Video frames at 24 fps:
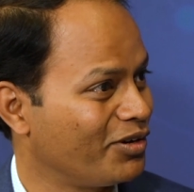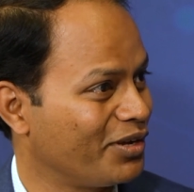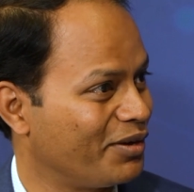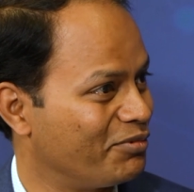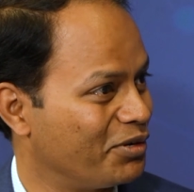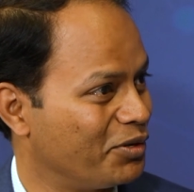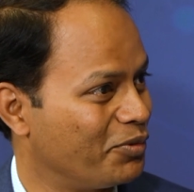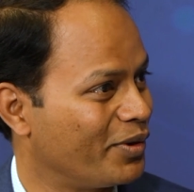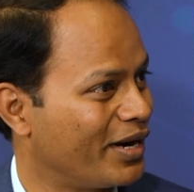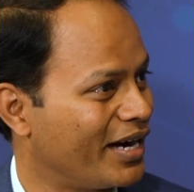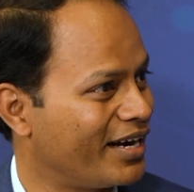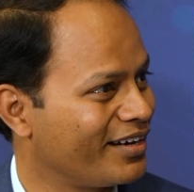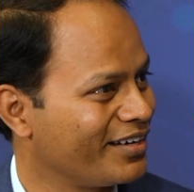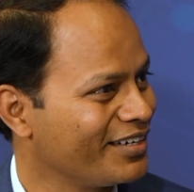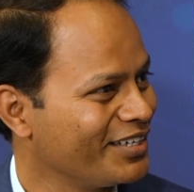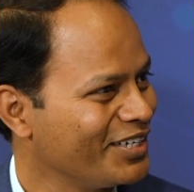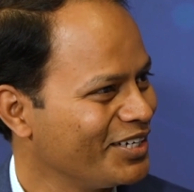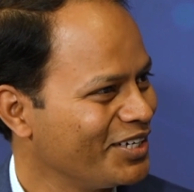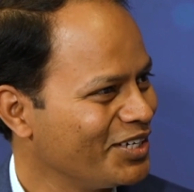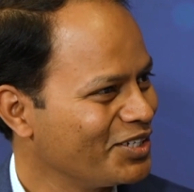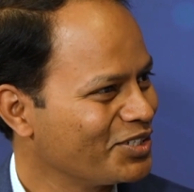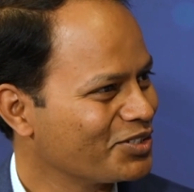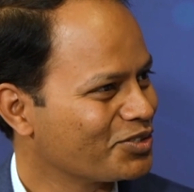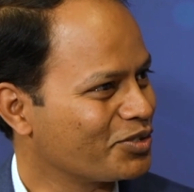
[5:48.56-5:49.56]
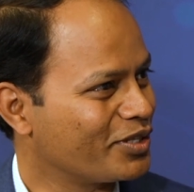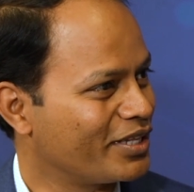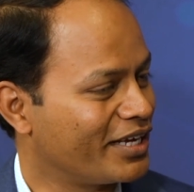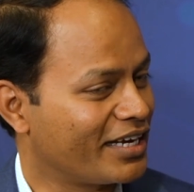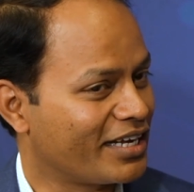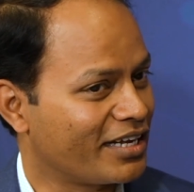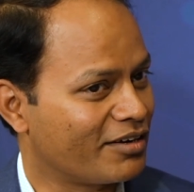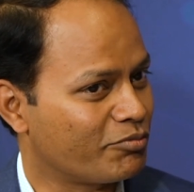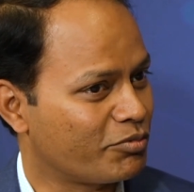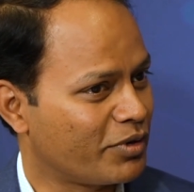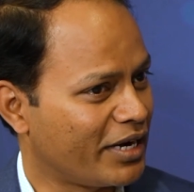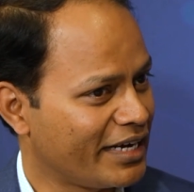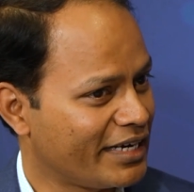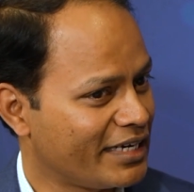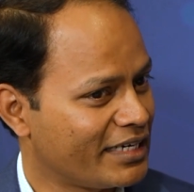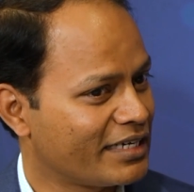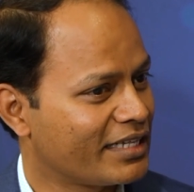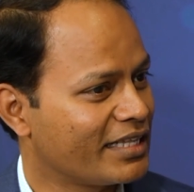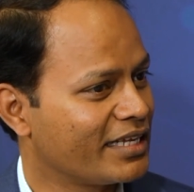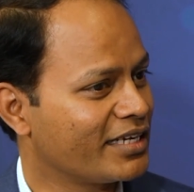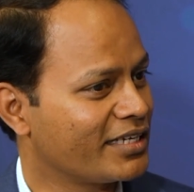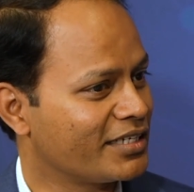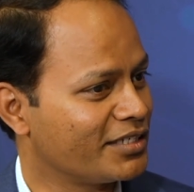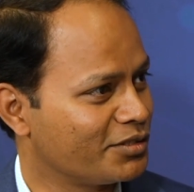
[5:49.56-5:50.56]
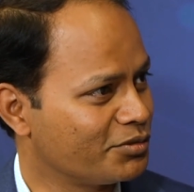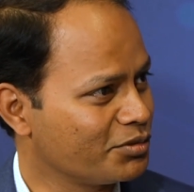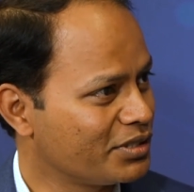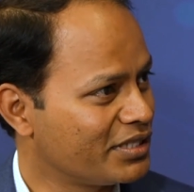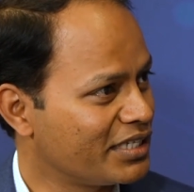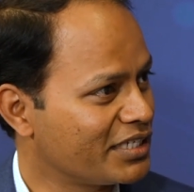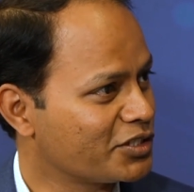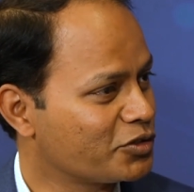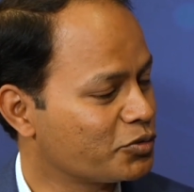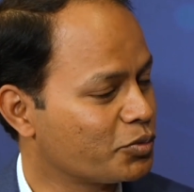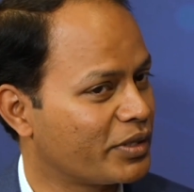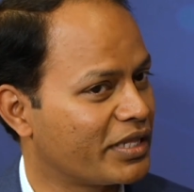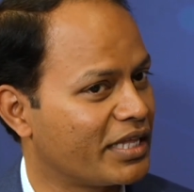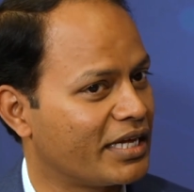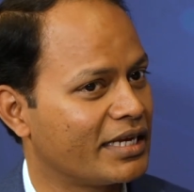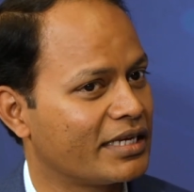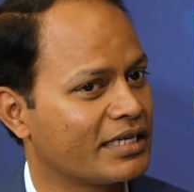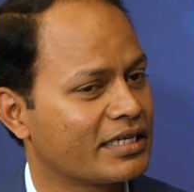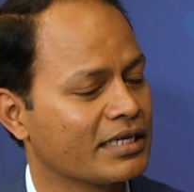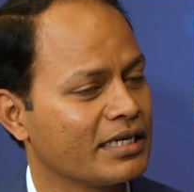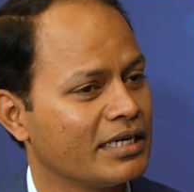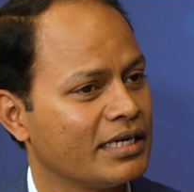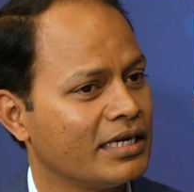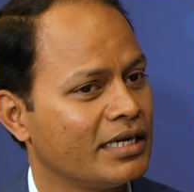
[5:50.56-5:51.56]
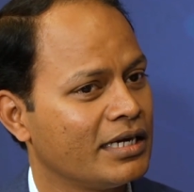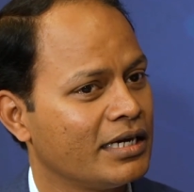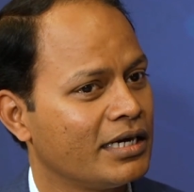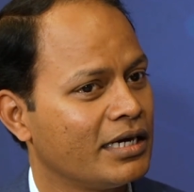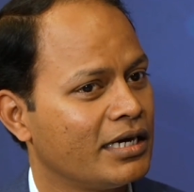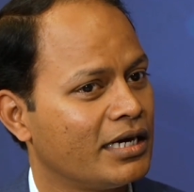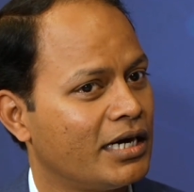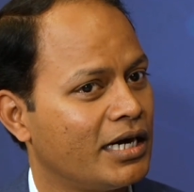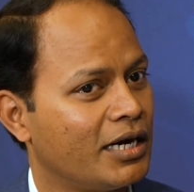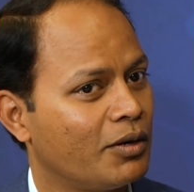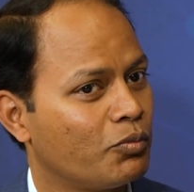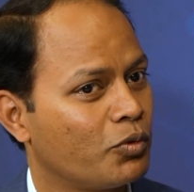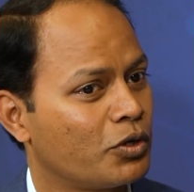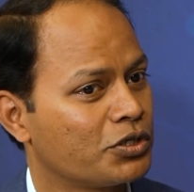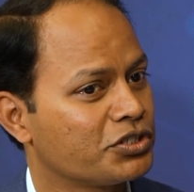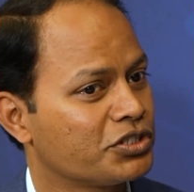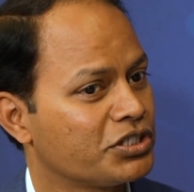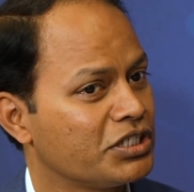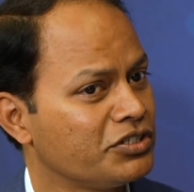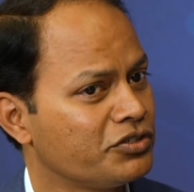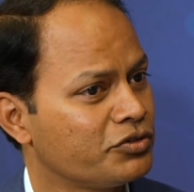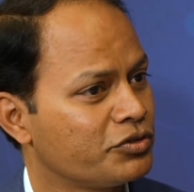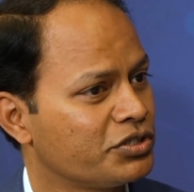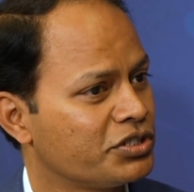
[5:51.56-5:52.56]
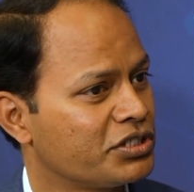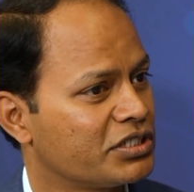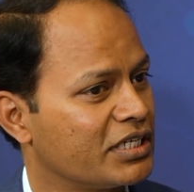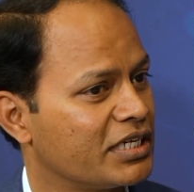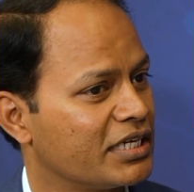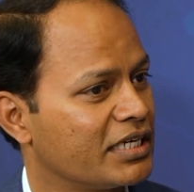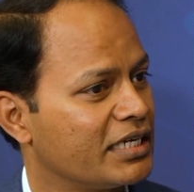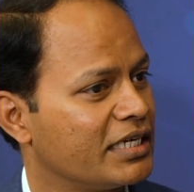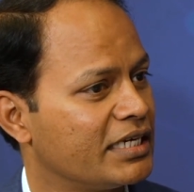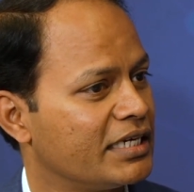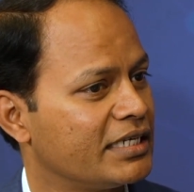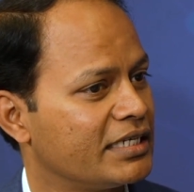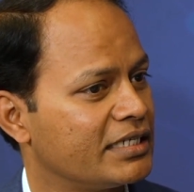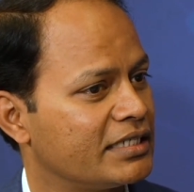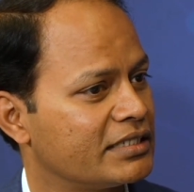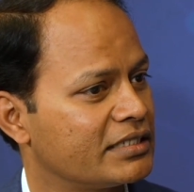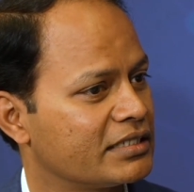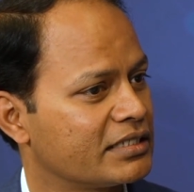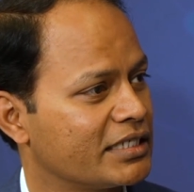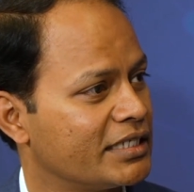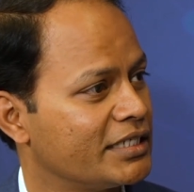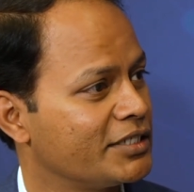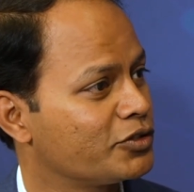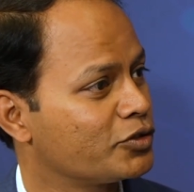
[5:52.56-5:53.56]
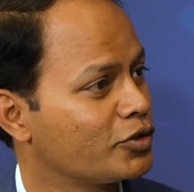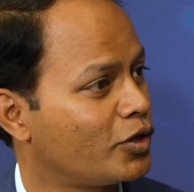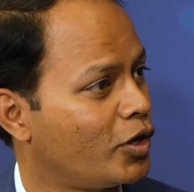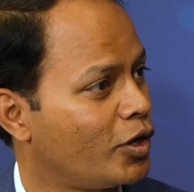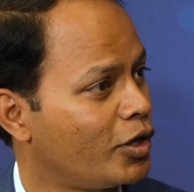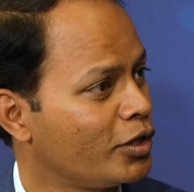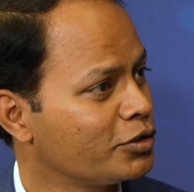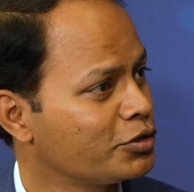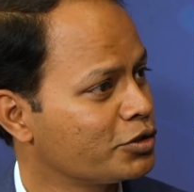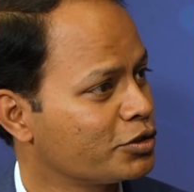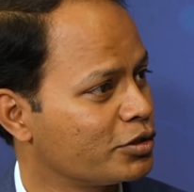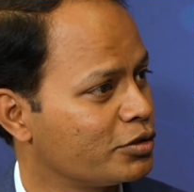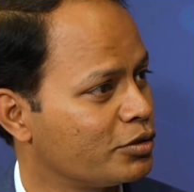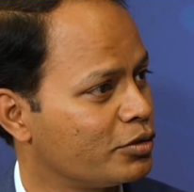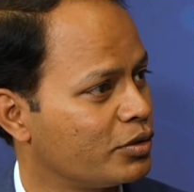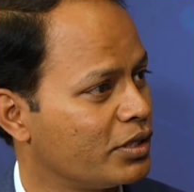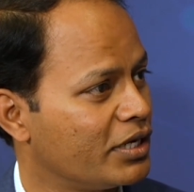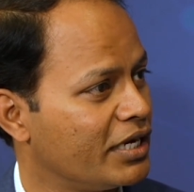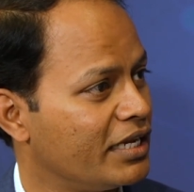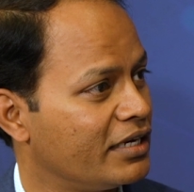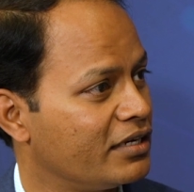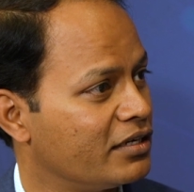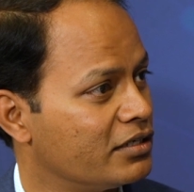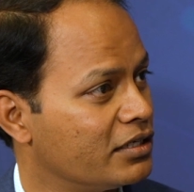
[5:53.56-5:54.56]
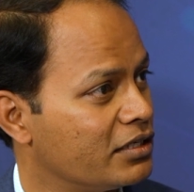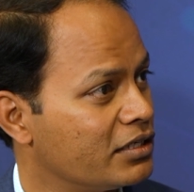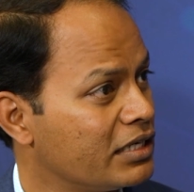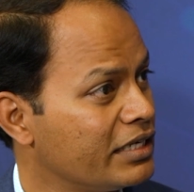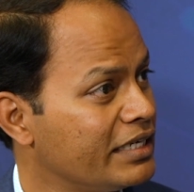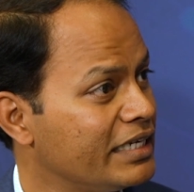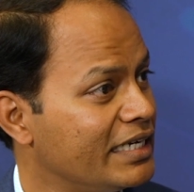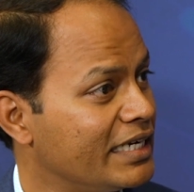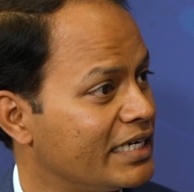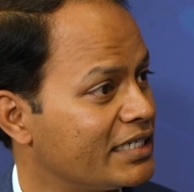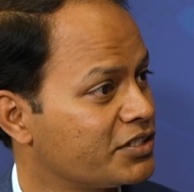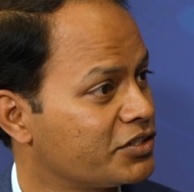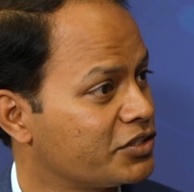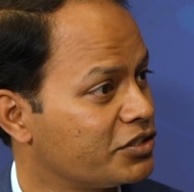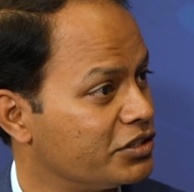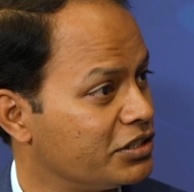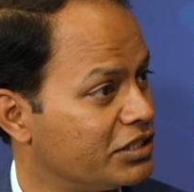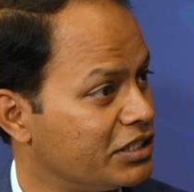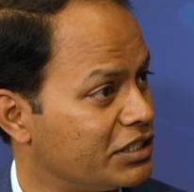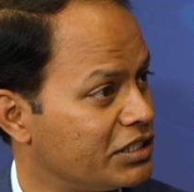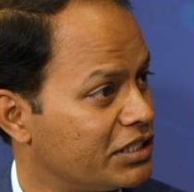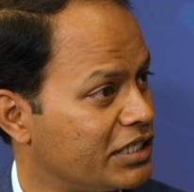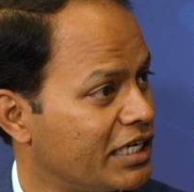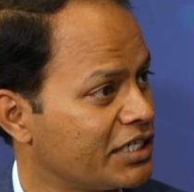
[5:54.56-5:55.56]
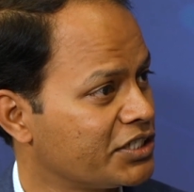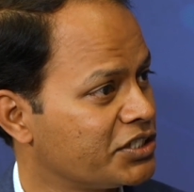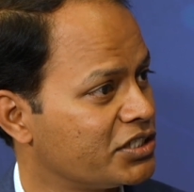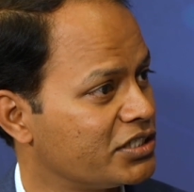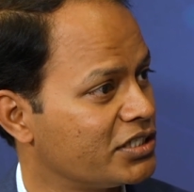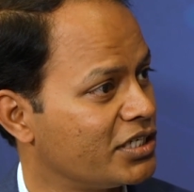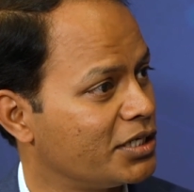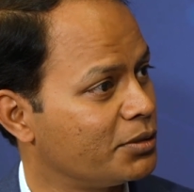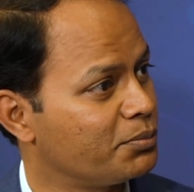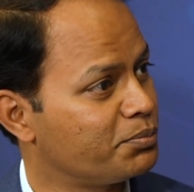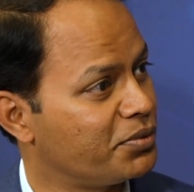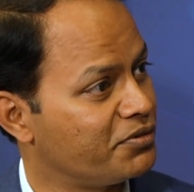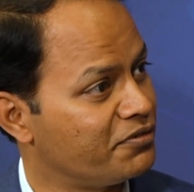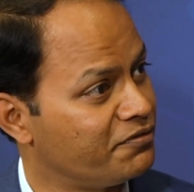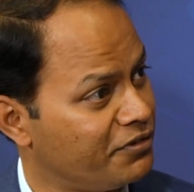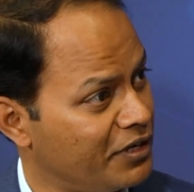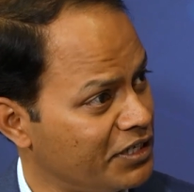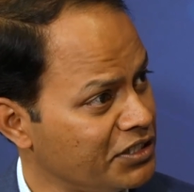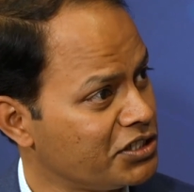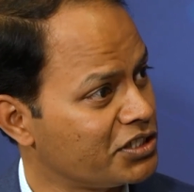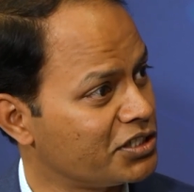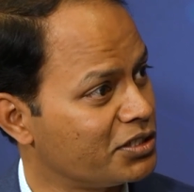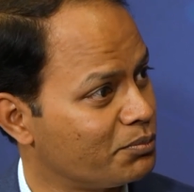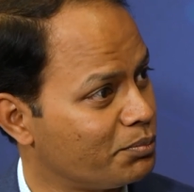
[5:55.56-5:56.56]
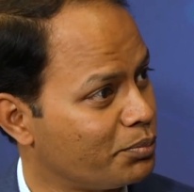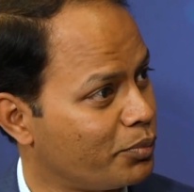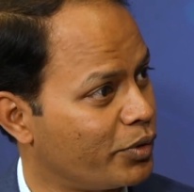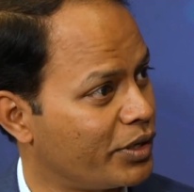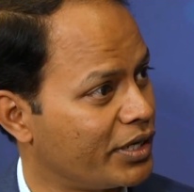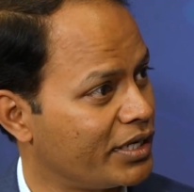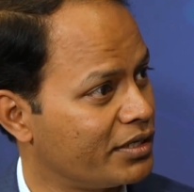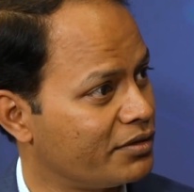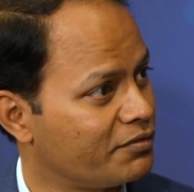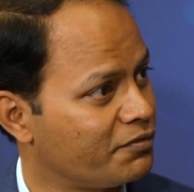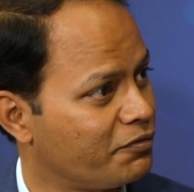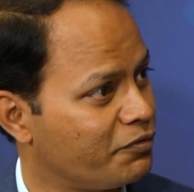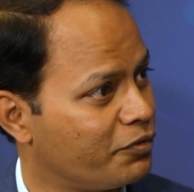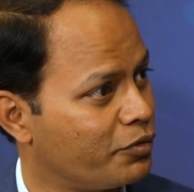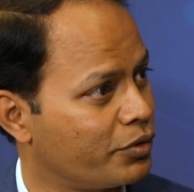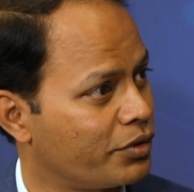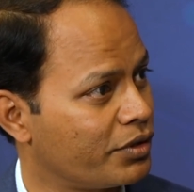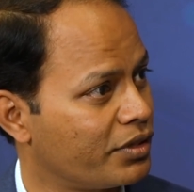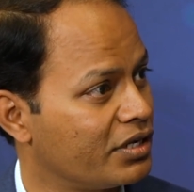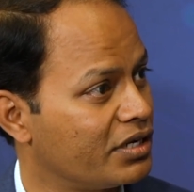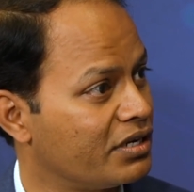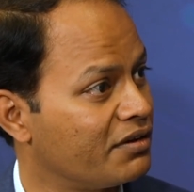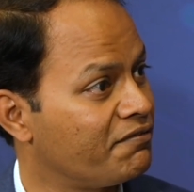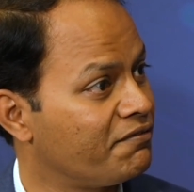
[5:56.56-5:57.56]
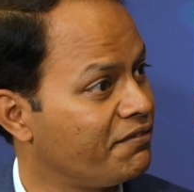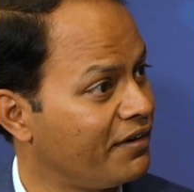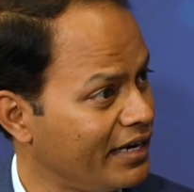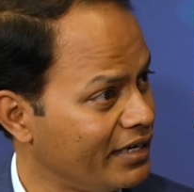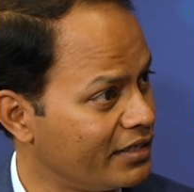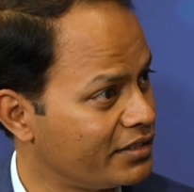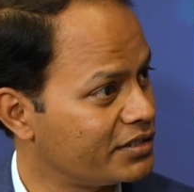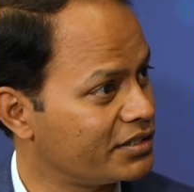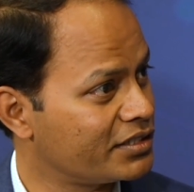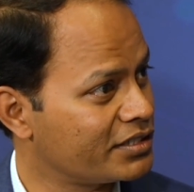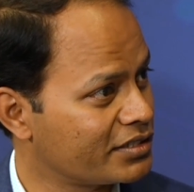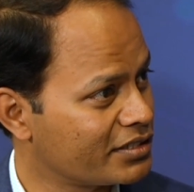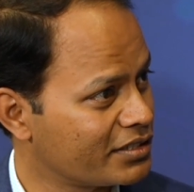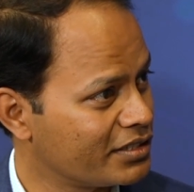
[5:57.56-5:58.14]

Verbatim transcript: everywhere. Yeah. So they can write it, they can do things with it. Uh, what's interesting is it's also an earliest detection and prevention point for the defenders.